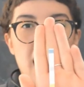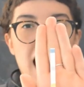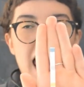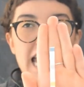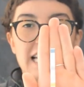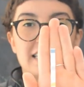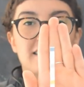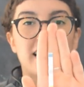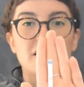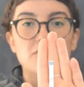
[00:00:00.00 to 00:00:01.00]
And
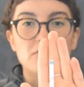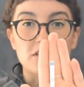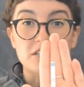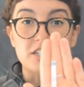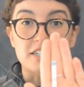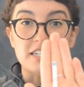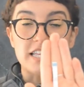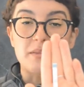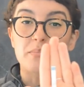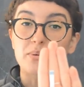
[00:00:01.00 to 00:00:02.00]
like you learned
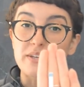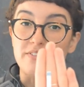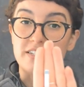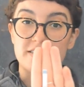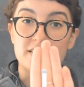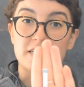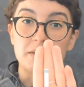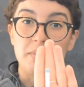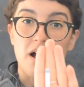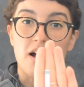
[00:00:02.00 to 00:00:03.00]
in the previous
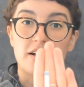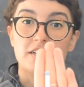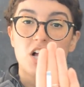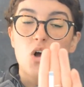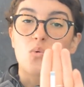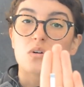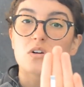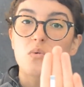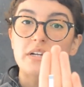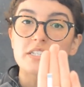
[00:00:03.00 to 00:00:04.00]
Nearpod, we're
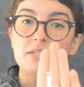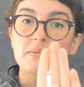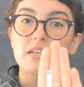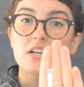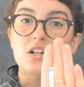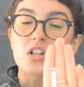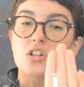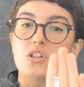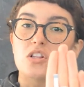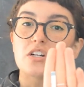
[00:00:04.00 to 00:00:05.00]
going to be
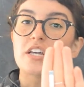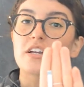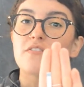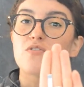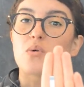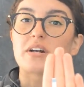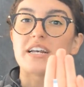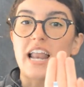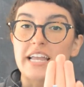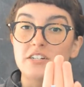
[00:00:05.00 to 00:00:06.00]
looking for
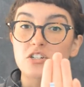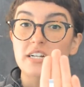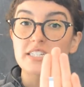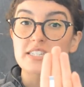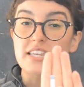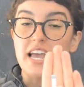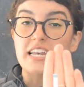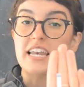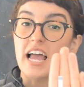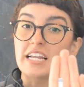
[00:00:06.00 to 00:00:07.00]
nitrates
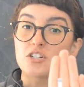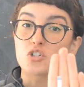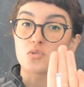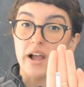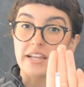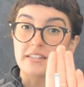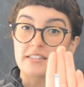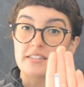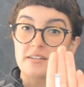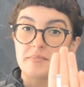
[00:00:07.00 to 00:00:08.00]
and
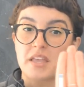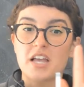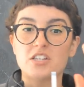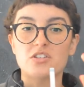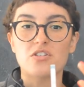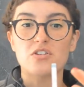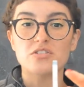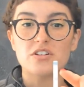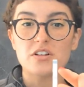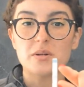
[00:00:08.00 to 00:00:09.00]
nitrites. So
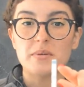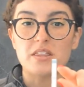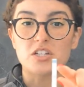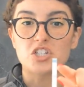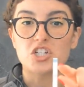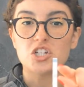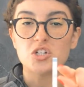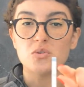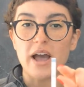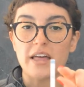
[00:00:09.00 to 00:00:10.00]
those are going to be the
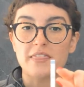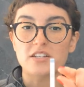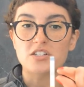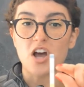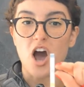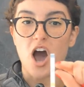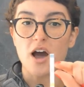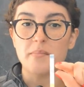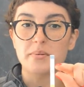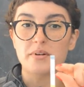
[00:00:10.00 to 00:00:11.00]
two at the
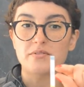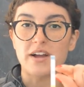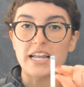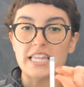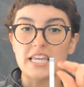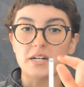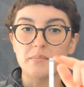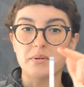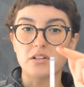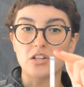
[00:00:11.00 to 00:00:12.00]
top right here
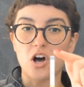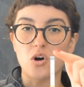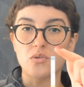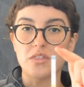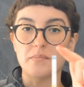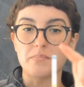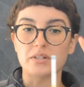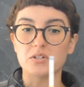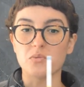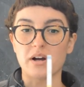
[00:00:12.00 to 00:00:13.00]
below the
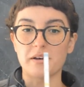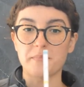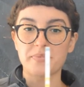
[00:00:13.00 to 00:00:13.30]
blue one.